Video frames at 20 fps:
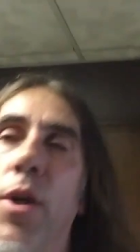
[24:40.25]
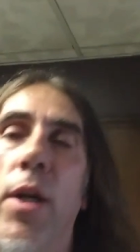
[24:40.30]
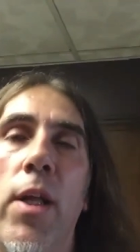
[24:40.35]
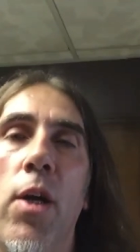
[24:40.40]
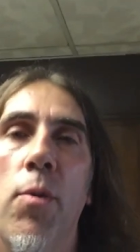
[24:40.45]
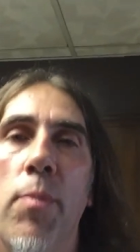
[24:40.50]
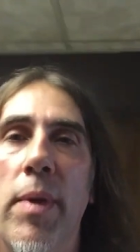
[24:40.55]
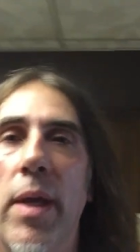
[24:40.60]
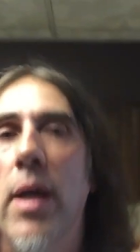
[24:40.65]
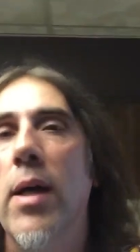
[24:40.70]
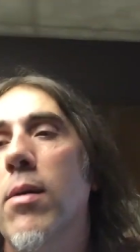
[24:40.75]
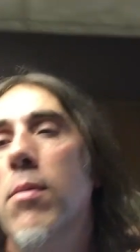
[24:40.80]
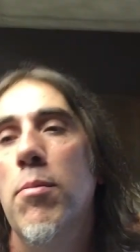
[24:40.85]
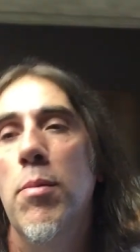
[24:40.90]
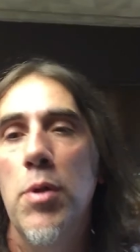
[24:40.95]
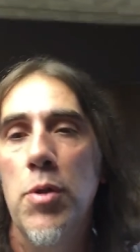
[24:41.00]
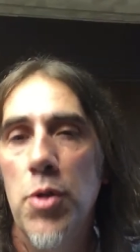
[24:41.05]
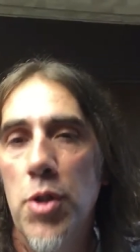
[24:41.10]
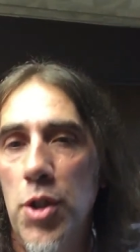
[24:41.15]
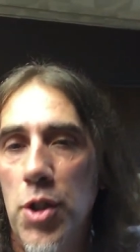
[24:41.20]
try to help me out,
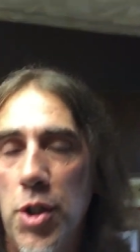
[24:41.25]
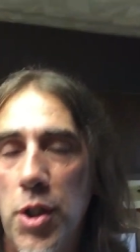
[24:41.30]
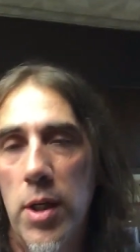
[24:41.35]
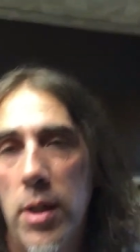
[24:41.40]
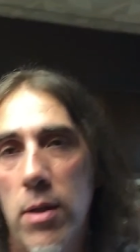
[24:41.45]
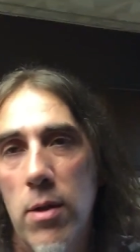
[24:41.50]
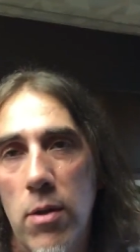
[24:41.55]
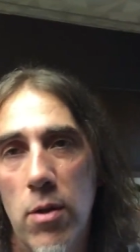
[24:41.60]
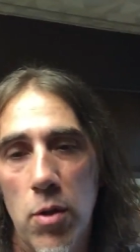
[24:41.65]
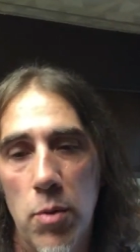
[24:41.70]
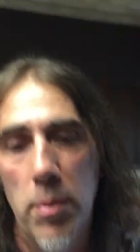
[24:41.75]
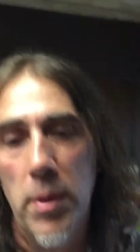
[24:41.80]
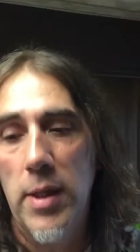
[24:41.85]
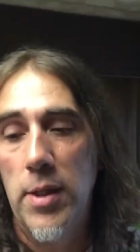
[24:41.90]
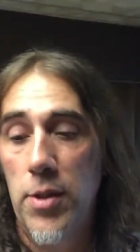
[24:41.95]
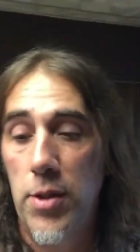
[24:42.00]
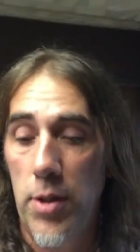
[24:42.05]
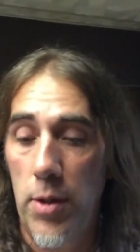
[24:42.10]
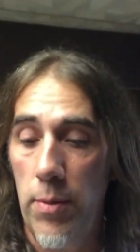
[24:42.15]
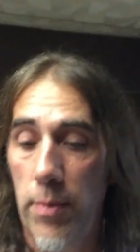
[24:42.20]
boost this channel a little
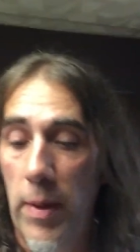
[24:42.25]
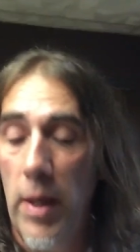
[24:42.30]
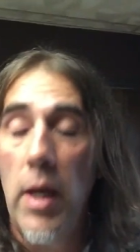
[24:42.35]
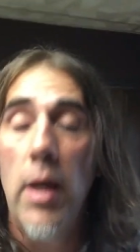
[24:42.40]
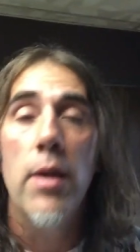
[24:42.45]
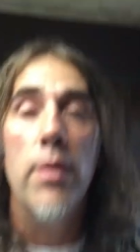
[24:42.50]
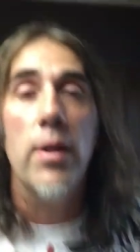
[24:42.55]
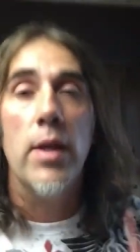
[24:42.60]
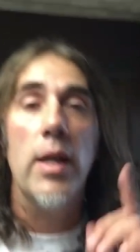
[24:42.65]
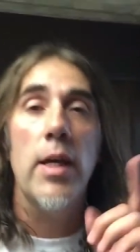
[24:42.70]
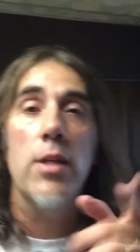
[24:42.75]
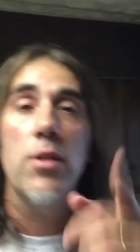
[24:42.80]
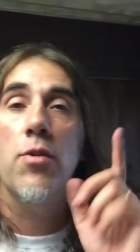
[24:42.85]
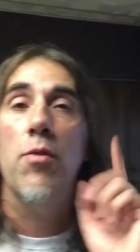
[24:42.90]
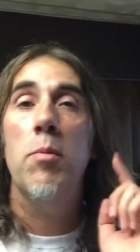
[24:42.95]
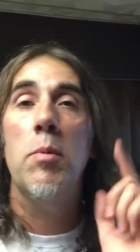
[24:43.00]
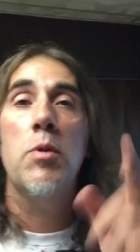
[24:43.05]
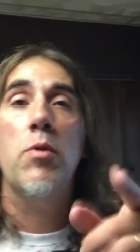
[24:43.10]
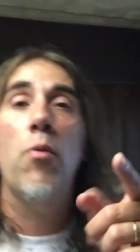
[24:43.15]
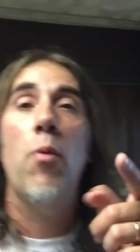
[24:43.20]
bit. So thank you guys
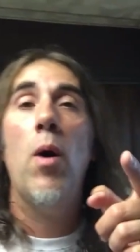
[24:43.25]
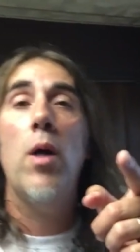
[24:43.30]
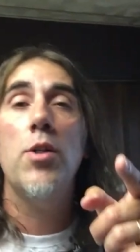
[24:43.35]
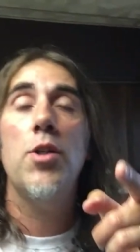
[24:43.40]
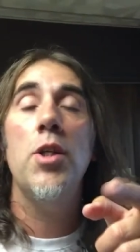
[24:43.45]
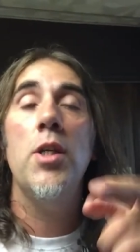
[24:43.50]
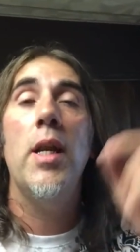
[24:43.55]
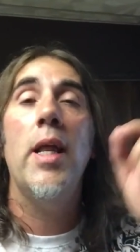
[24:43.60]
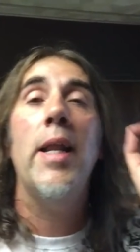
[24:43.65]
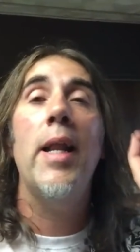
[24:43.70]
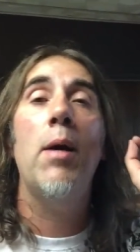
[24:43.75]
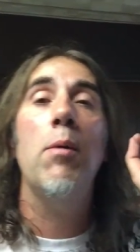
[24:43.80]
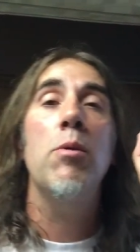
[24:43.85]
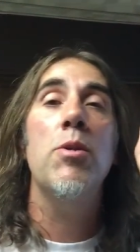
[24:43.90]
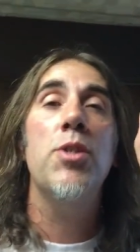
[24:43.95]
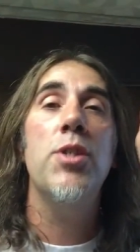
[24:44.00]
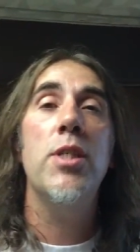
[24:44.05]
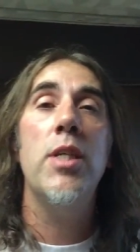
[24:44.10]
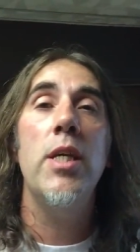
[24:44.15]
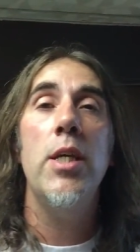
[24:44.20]
so much for watching, and I
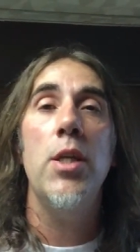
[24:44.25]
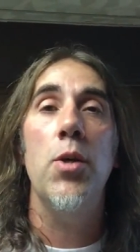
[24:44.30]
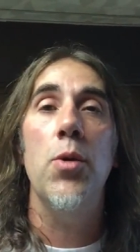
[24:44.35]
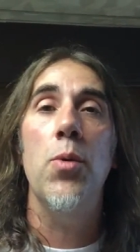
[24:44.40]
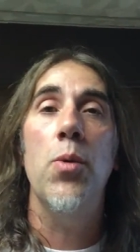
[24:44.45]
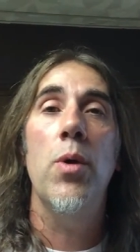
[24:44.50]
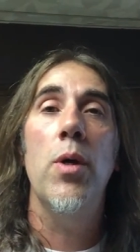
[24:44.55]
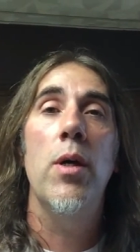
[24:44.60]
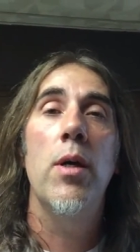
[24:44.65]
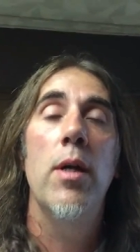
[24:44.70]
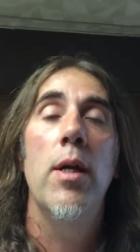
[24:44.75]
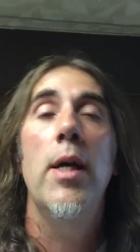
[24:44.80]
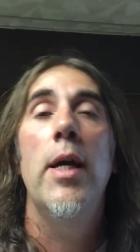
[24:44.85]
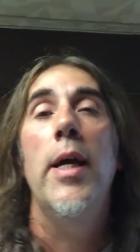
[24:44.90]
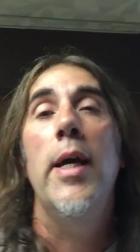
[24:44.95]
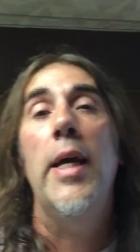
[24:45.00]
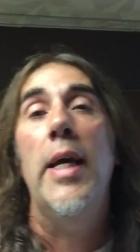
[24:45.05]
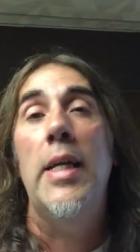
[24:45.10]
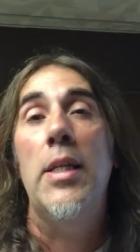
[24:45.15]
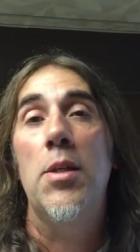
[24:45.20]
will see you
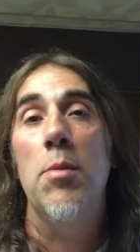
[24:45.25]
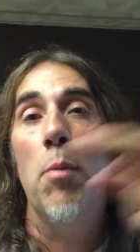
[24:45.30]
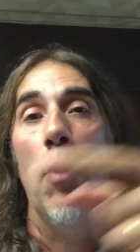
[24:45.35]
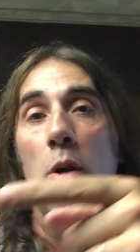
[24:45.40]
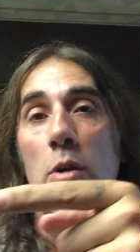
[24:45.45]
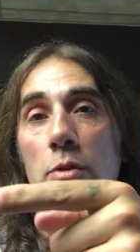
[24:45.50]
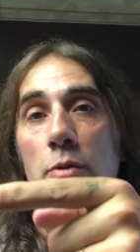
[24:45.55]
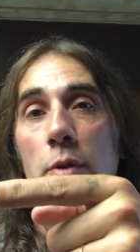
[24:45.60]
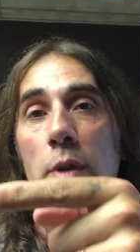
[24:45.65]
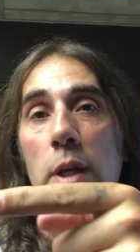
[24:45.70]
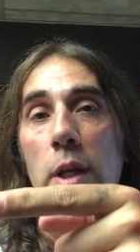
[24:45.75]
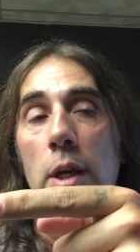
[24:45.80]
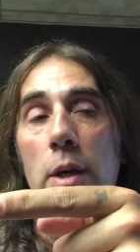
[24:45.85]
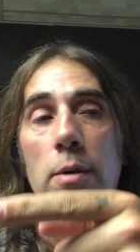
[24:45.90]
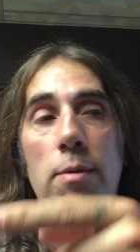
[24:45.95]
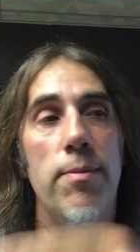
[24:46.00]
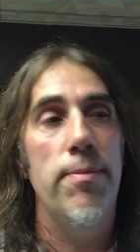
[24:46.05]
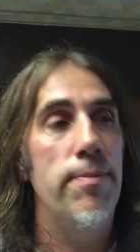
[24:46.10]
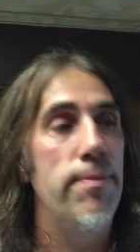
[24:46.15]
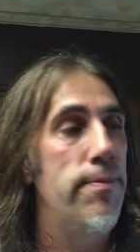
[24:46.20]
in tomorrow's
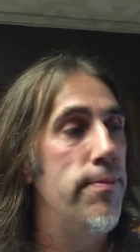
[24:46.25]
video.